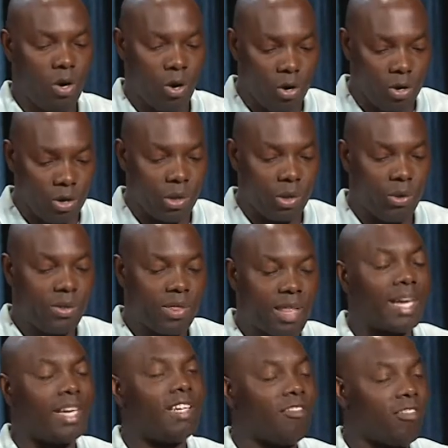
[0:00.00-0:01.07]
on youth
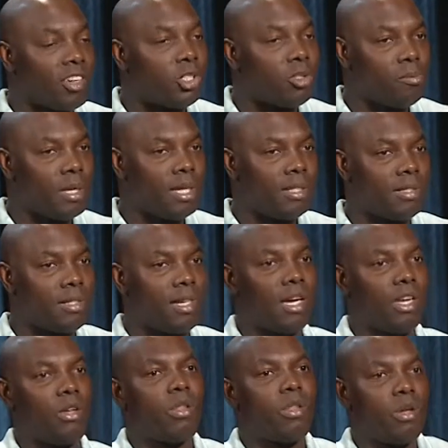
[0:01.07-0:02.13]
and investment.
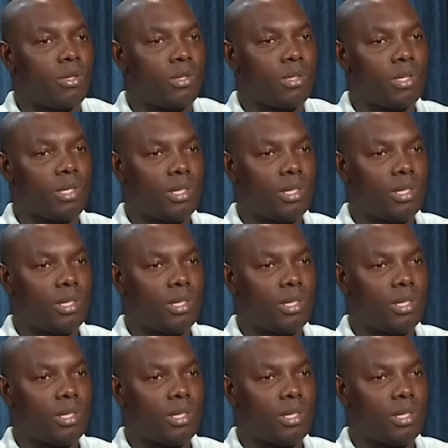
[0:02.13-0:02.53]
Your thoughts?